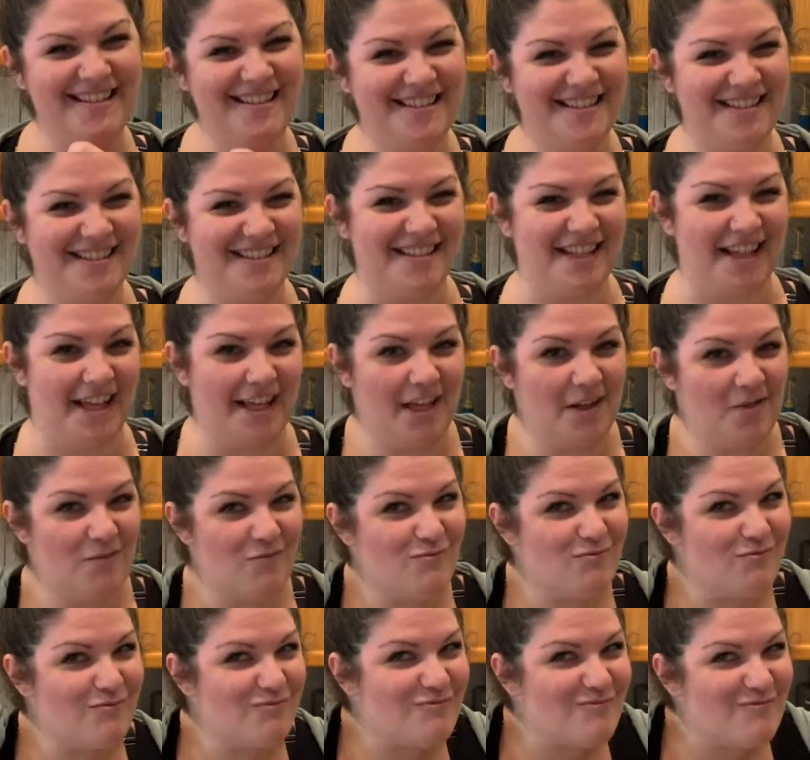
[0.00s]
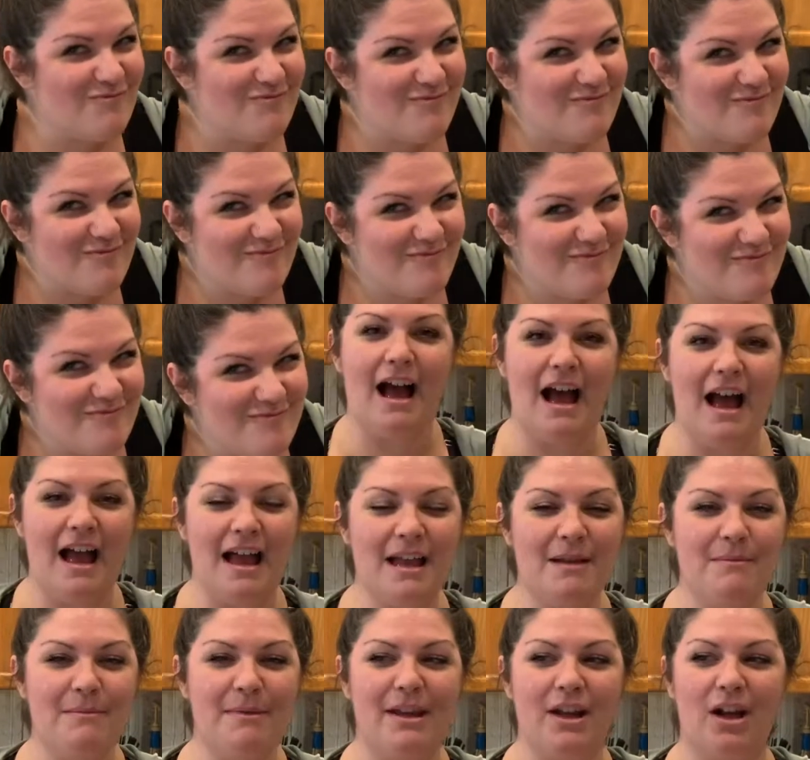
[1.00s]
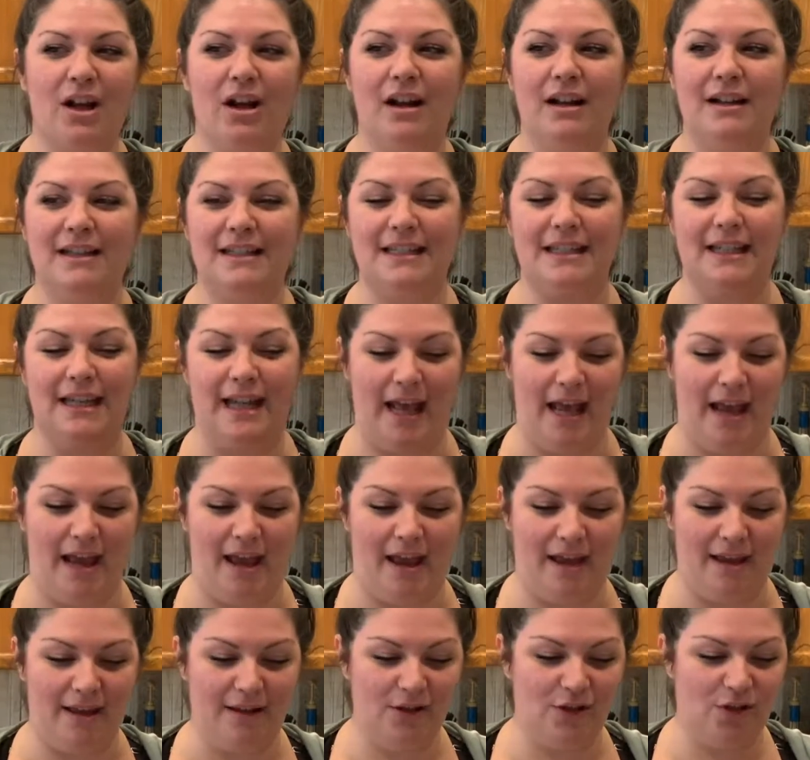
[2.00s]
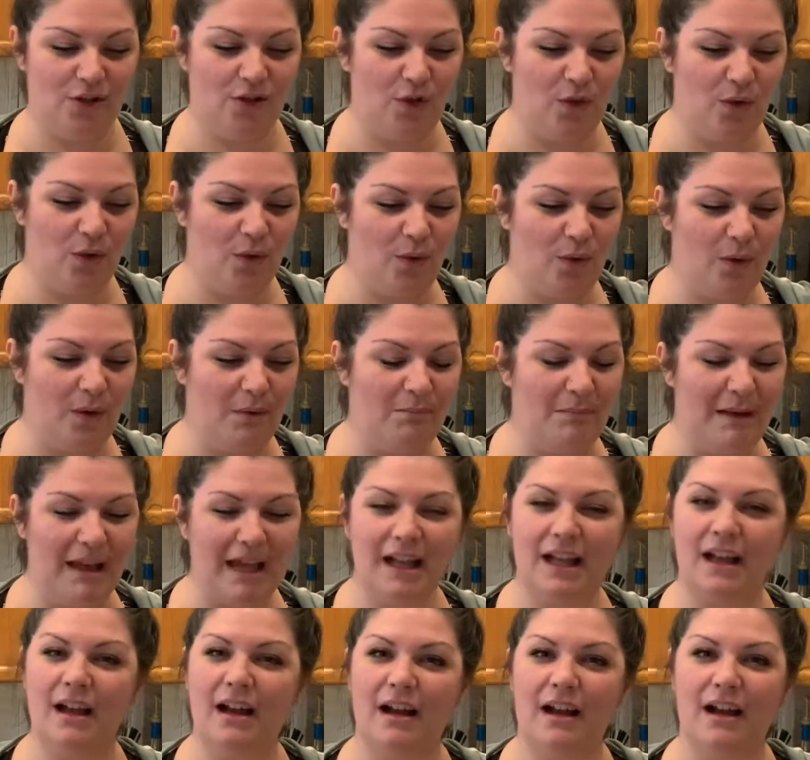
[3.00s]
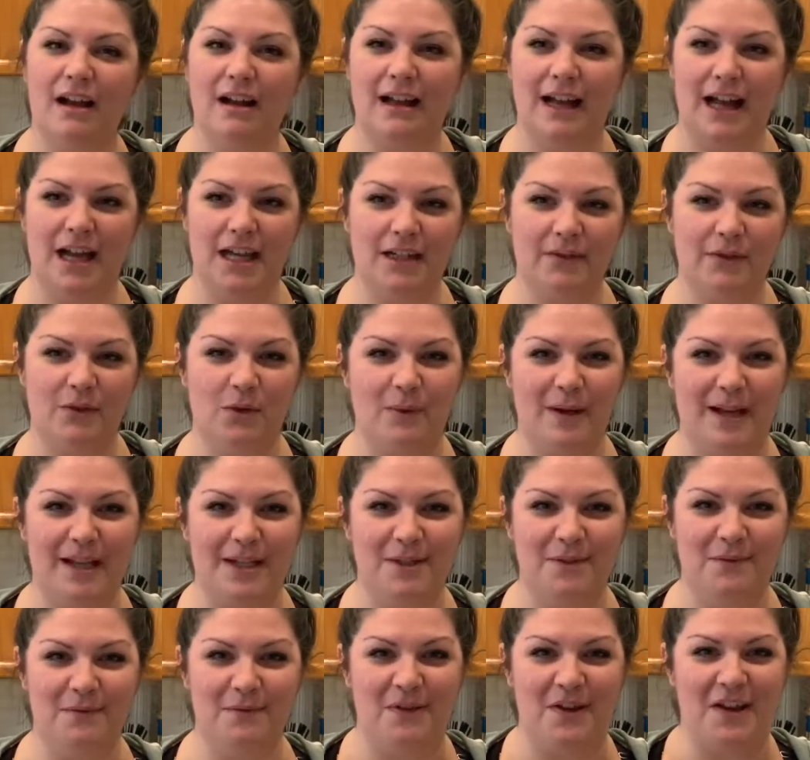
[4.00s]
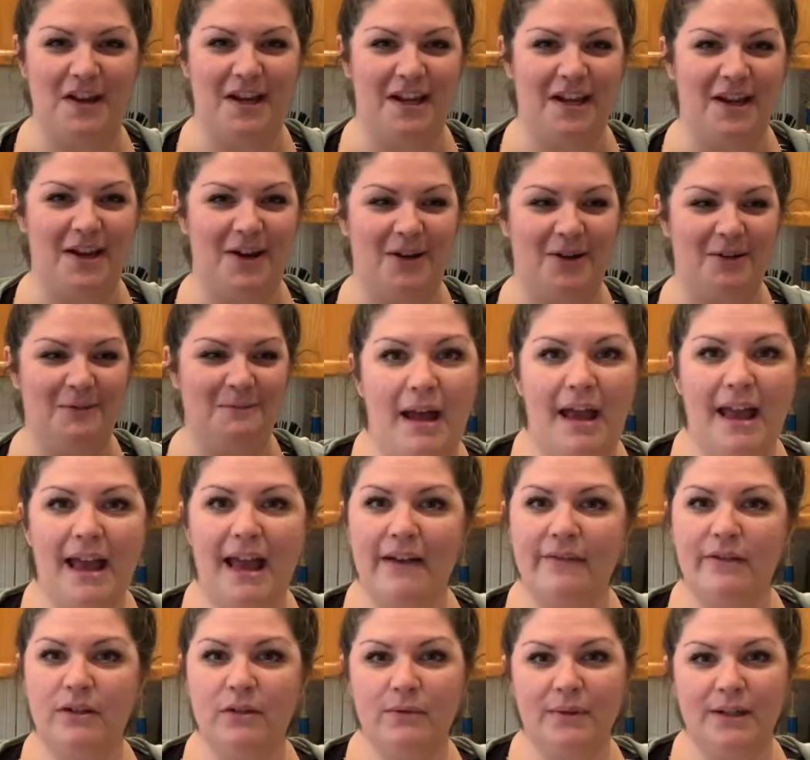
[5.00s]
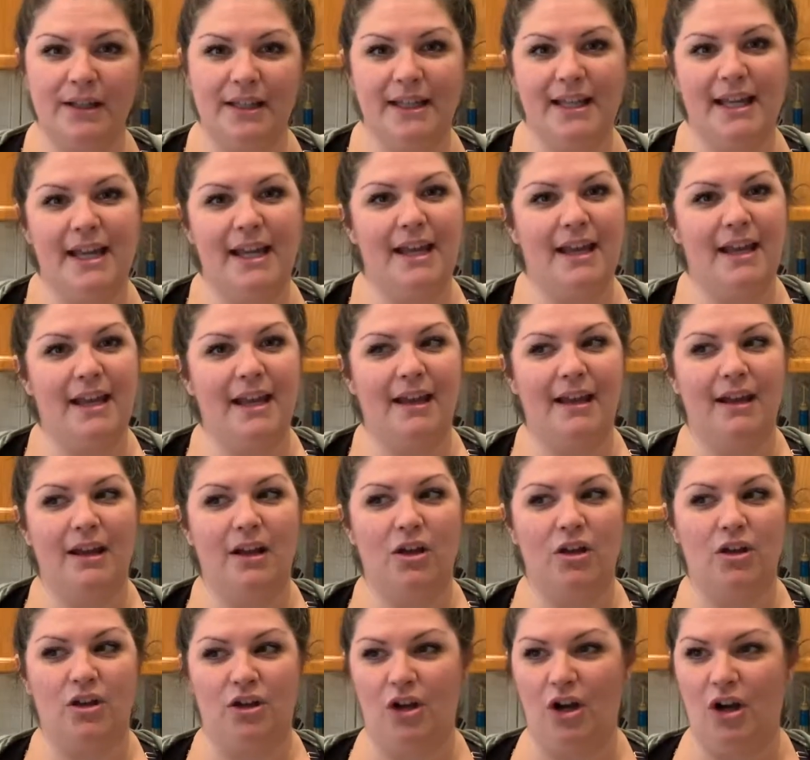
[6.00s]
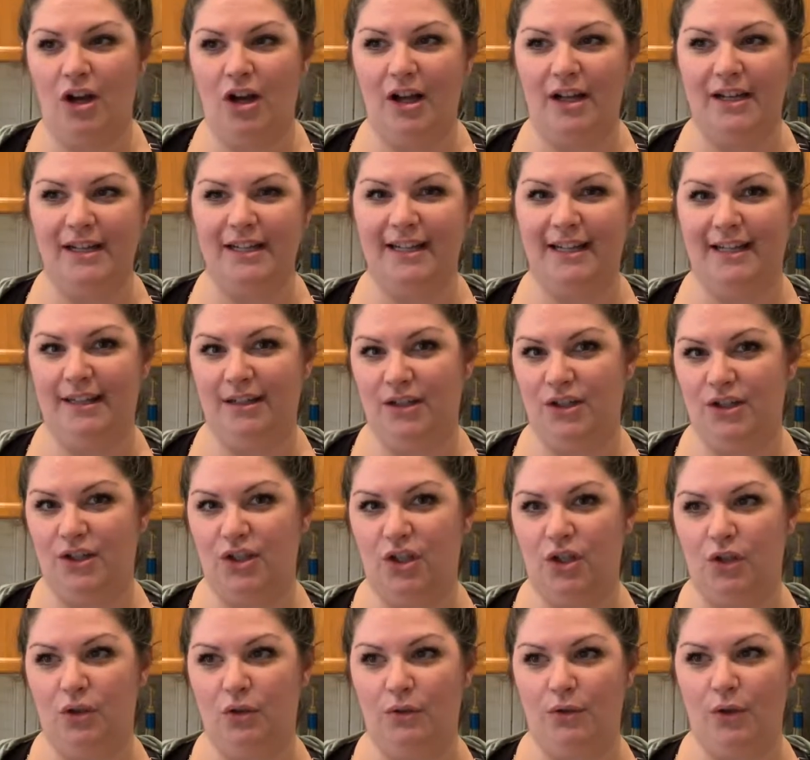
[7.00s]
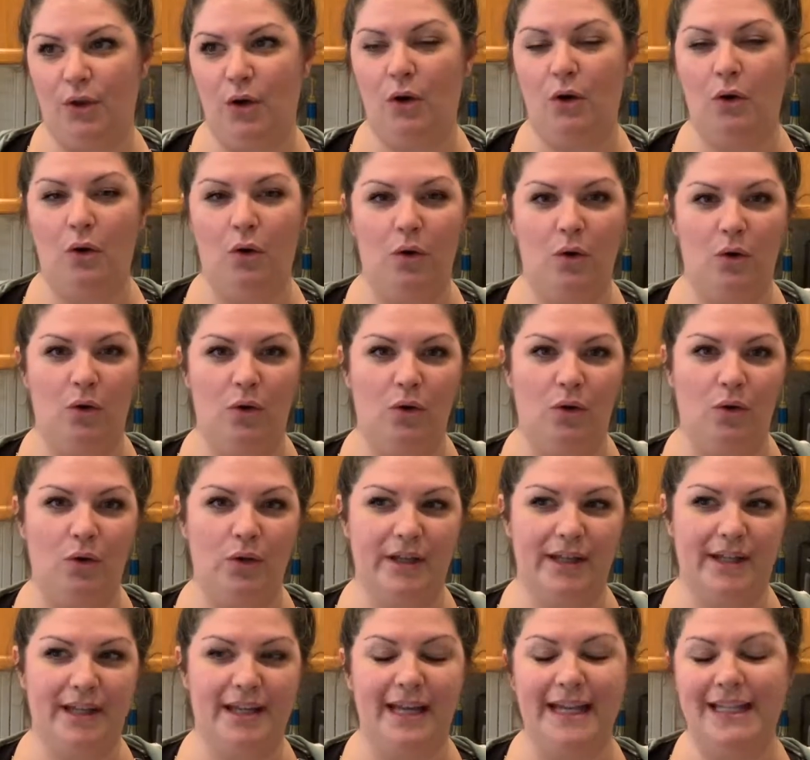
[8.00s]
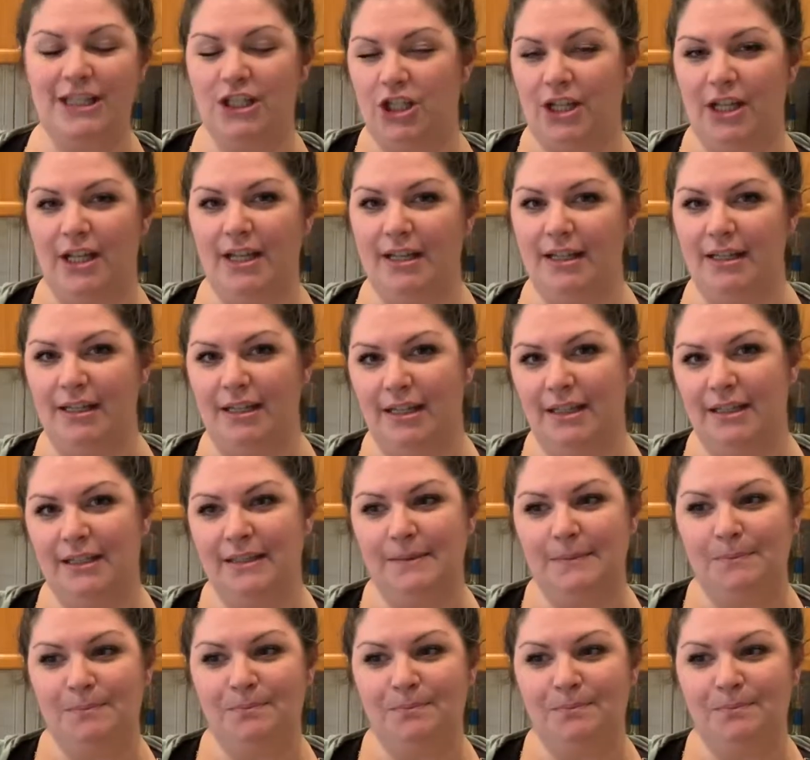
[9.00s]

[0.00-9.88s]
She's like, I am here today to make kind of a random video. I haven't really gone into the whole kitchen